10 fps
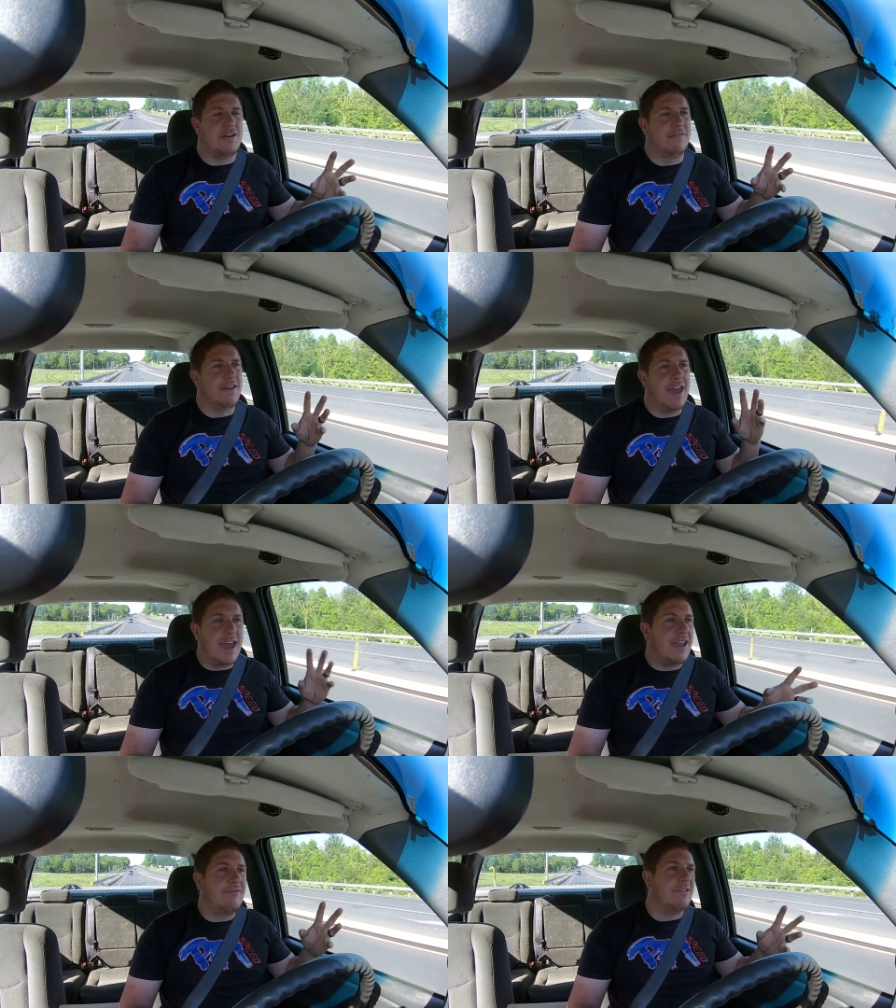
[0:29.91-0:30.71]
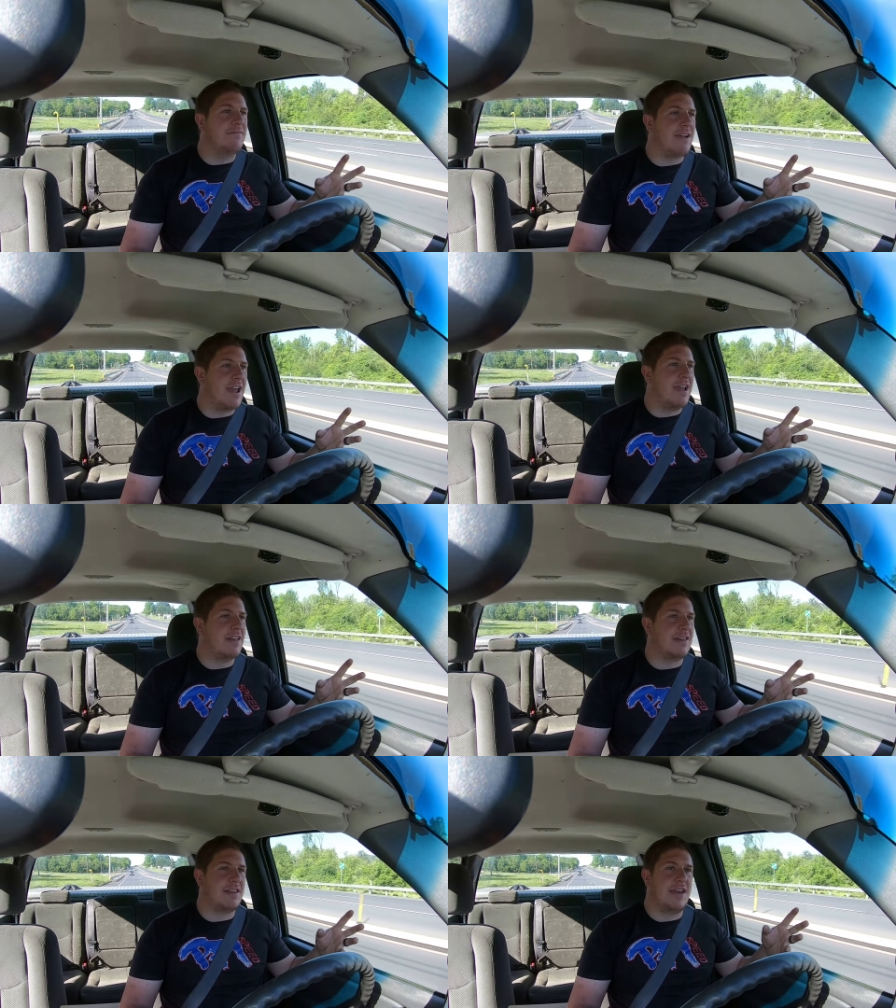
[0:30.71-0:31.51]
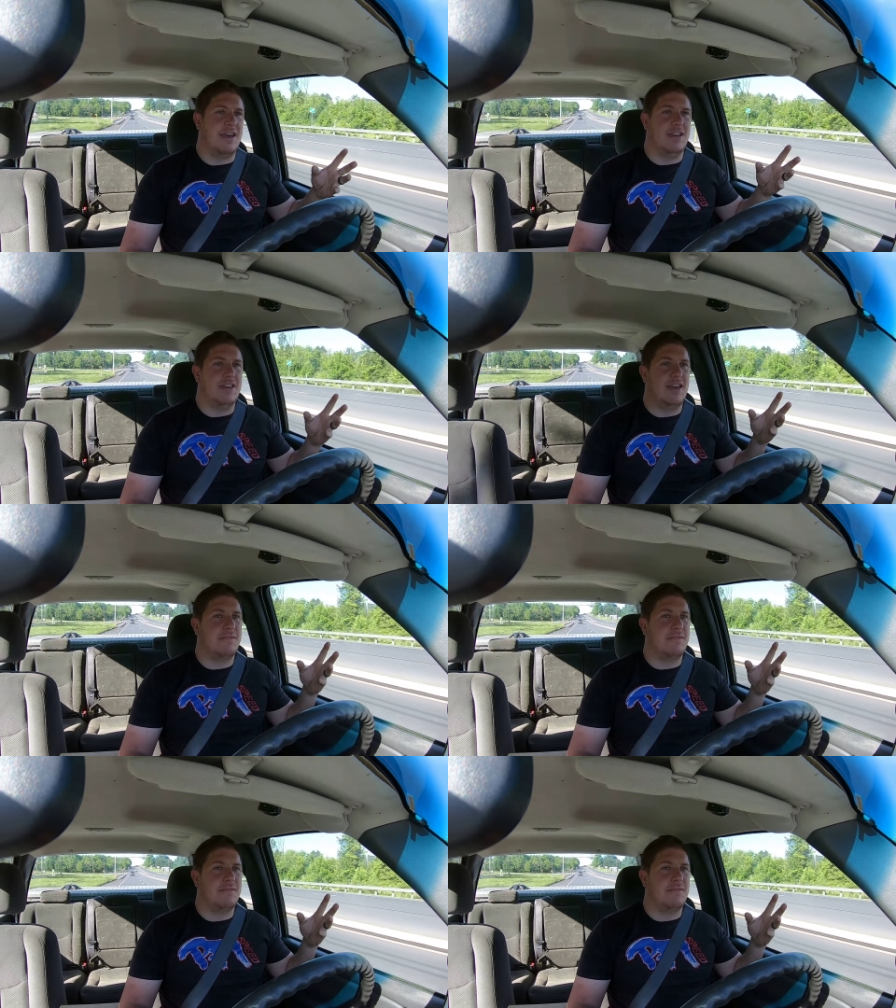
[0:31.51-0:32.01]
of angry rants and,